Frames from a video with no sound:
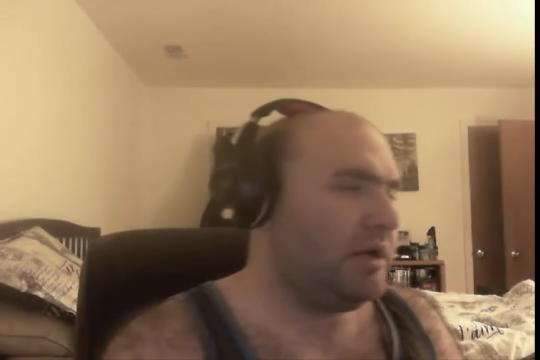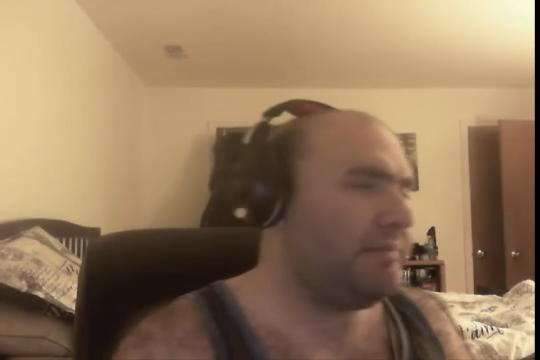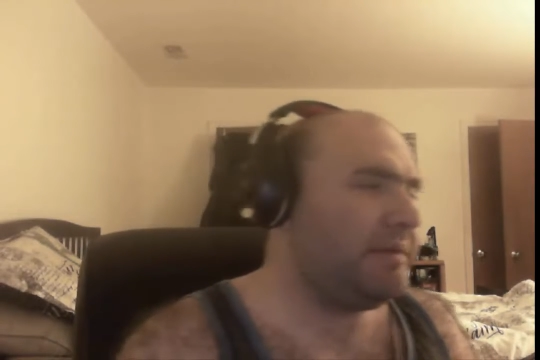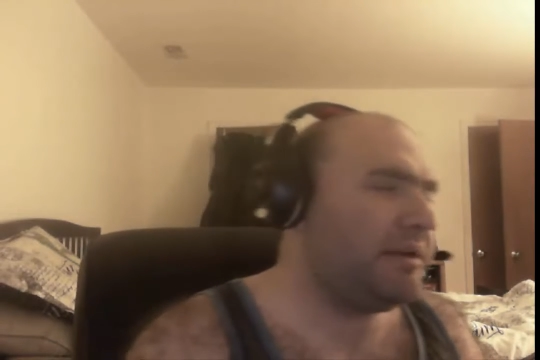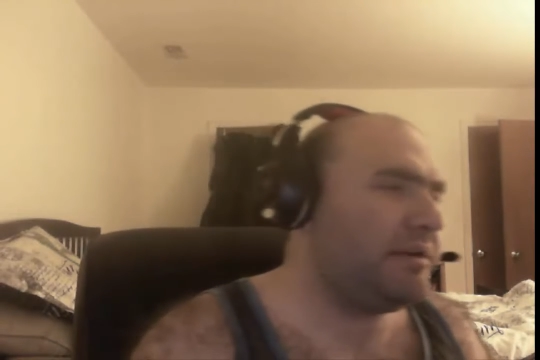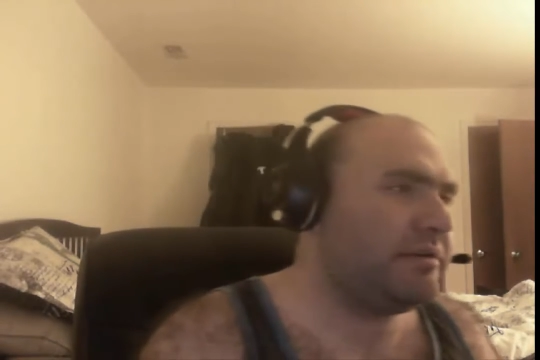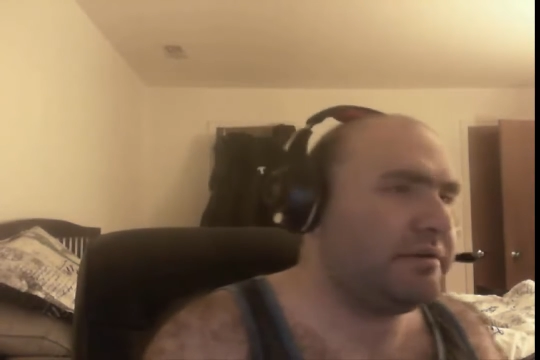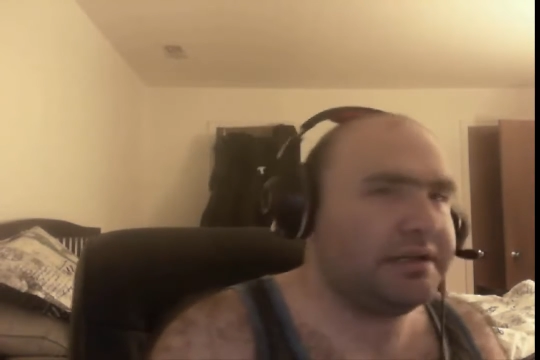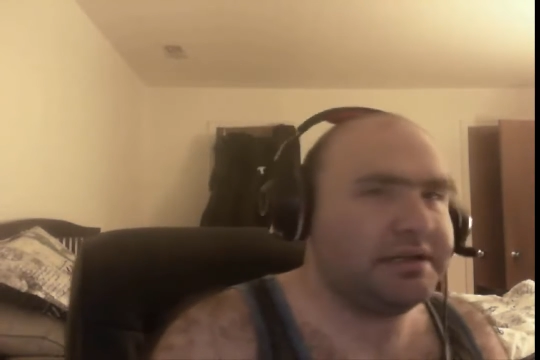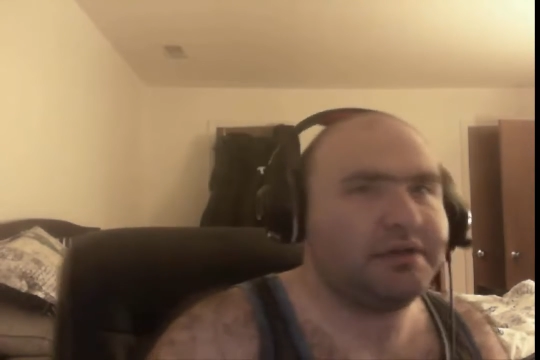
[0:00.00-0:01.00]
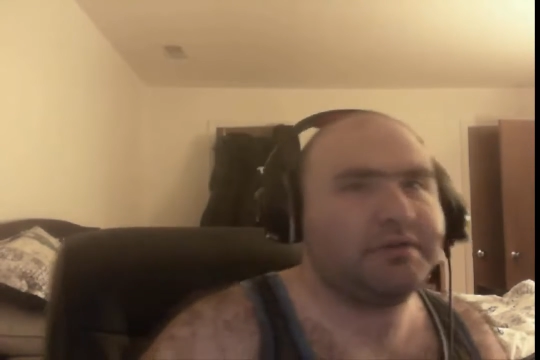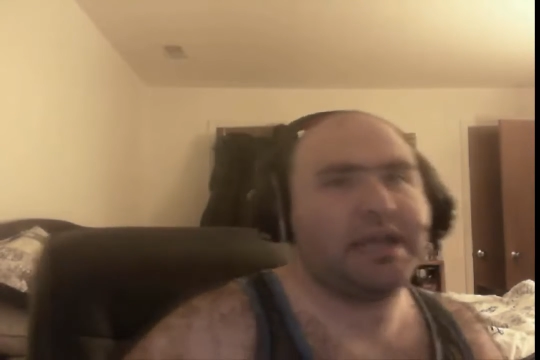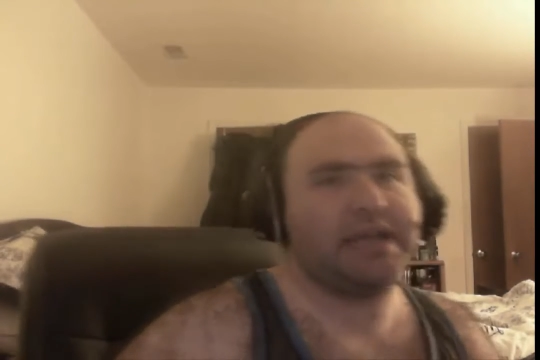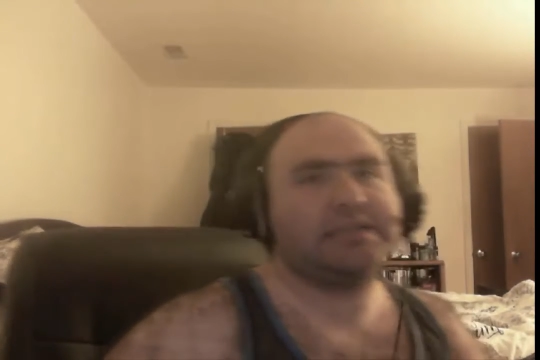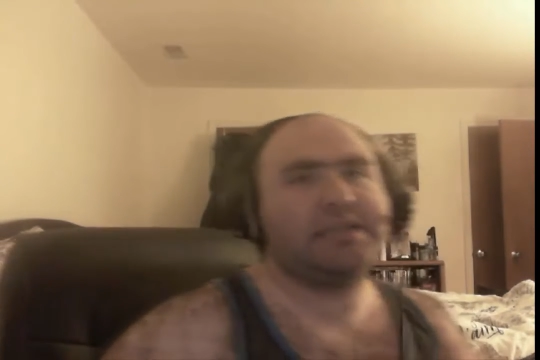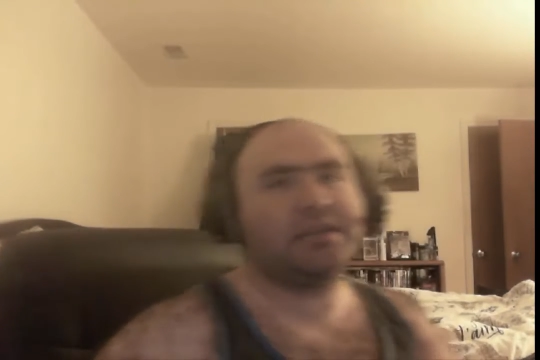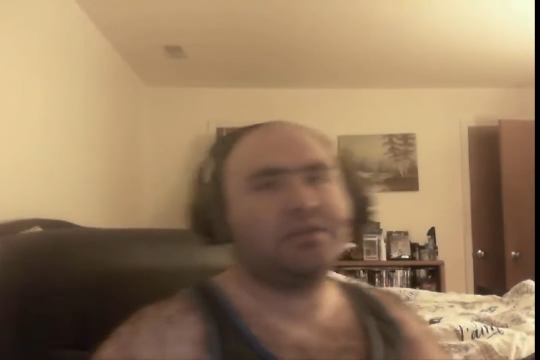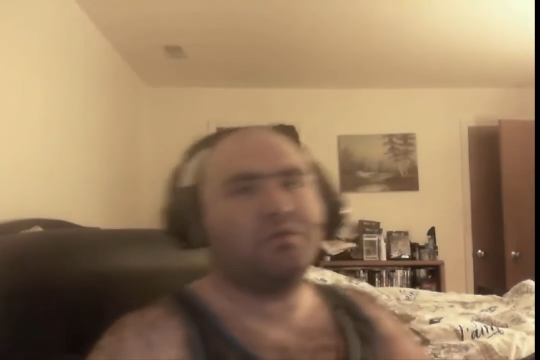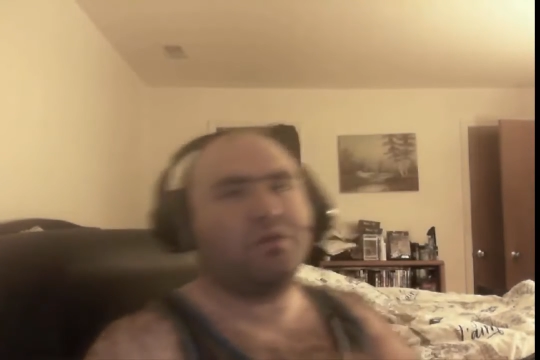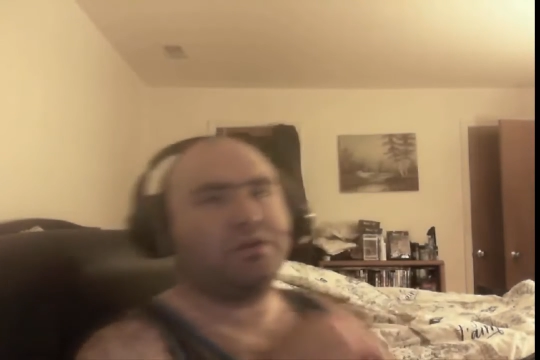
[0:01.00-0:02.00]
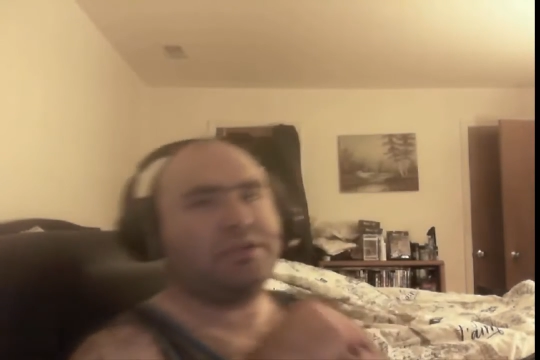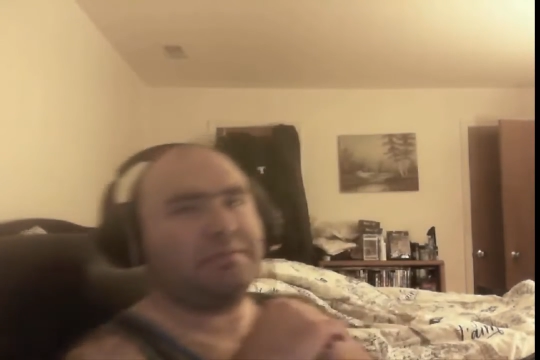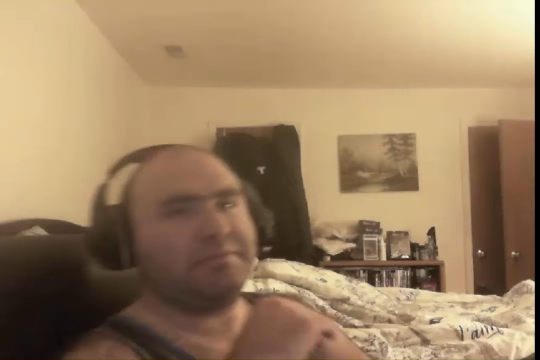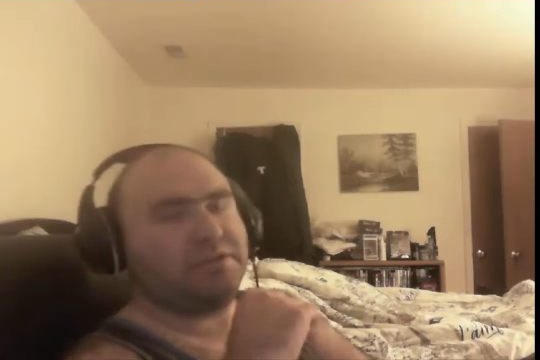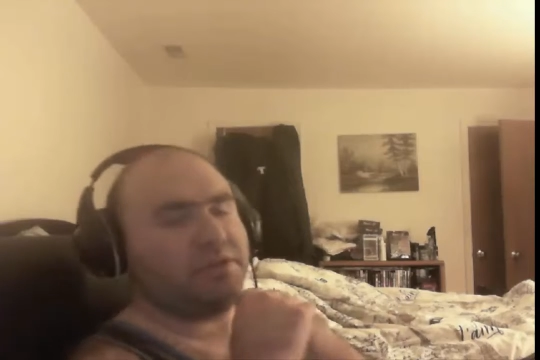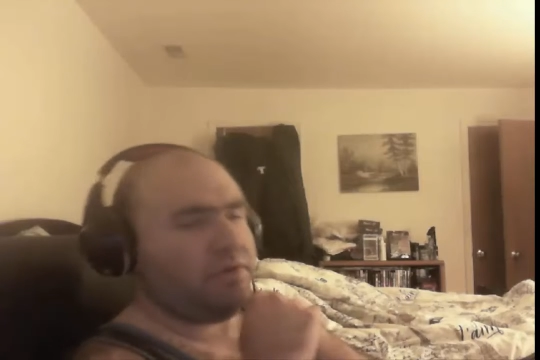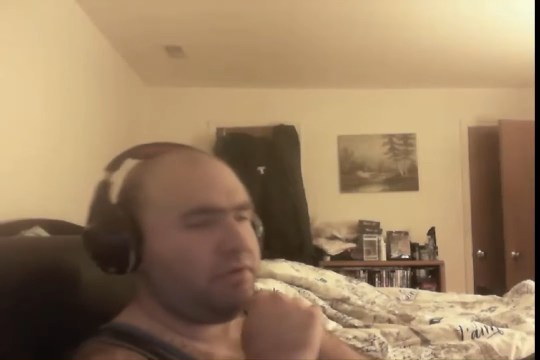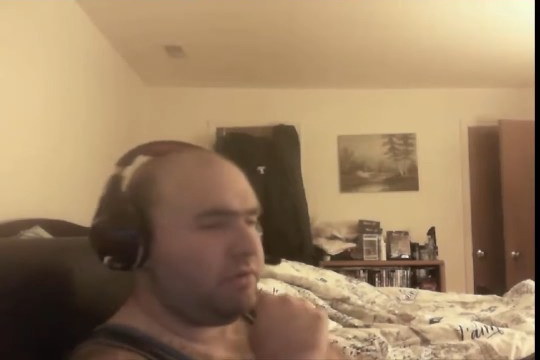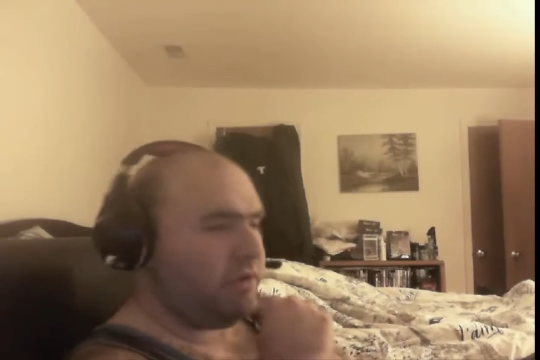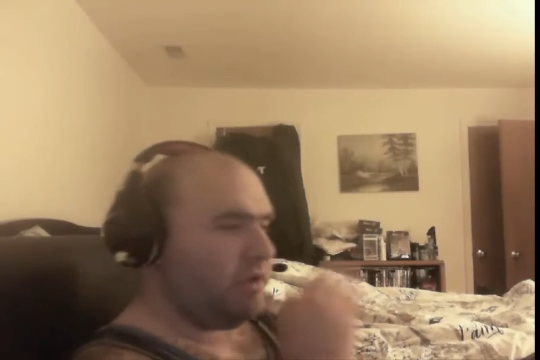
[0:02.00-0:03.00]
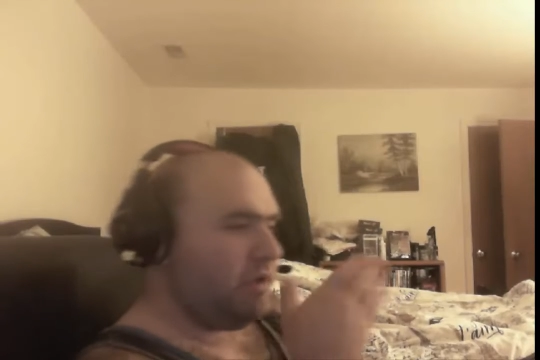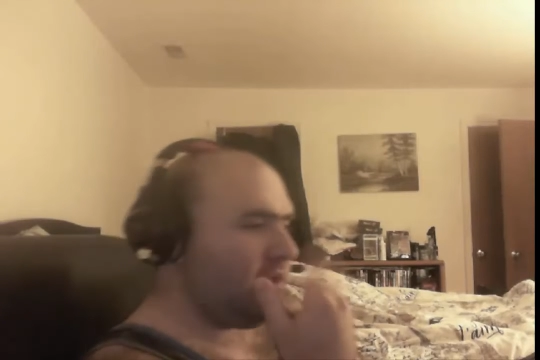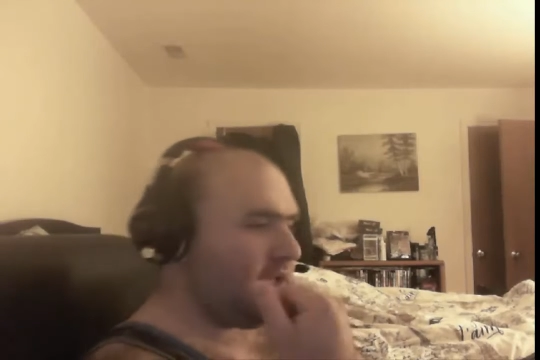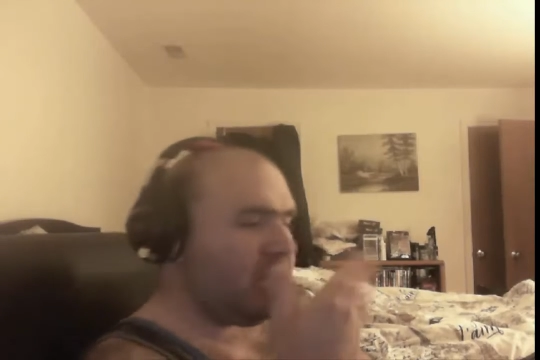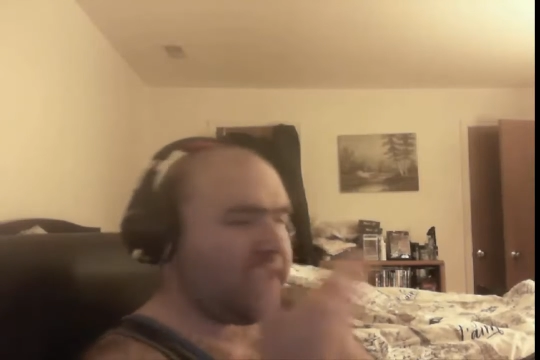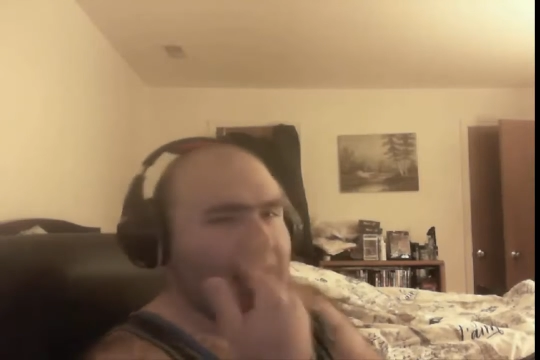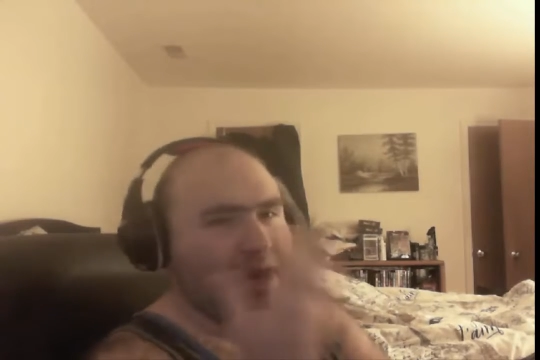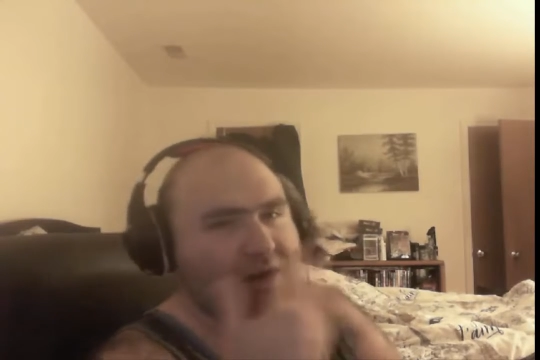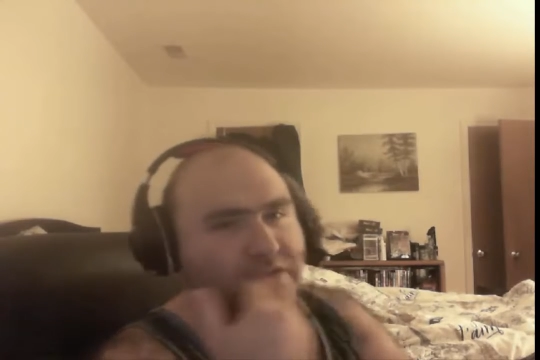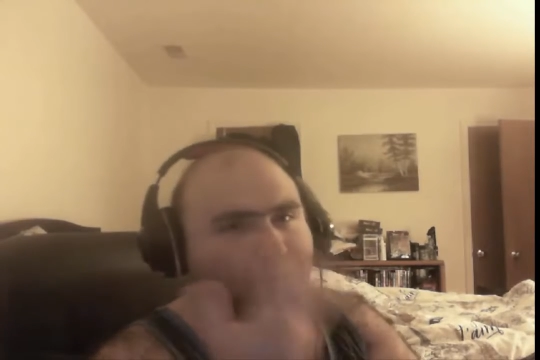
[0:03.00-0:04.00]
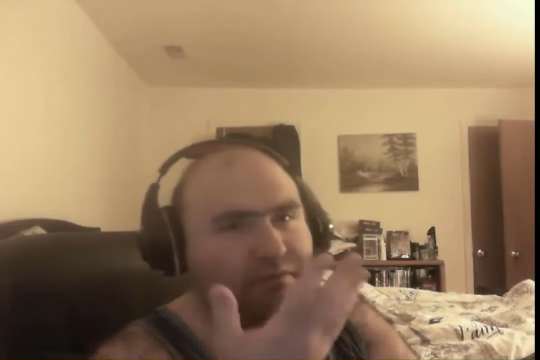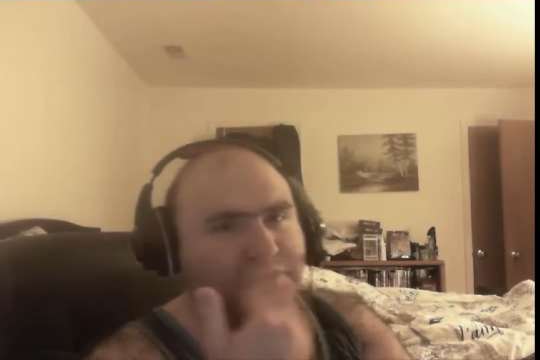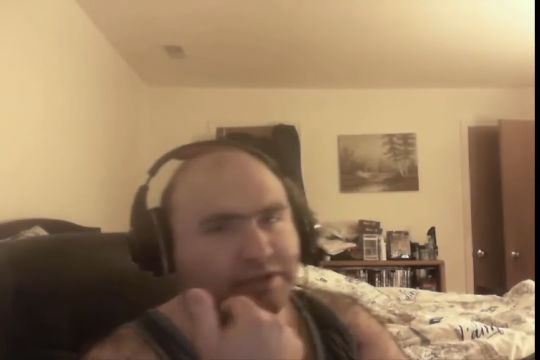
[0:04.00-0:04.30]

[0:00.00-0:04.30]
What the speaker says: I mean, okay, it's not the worst episode. I over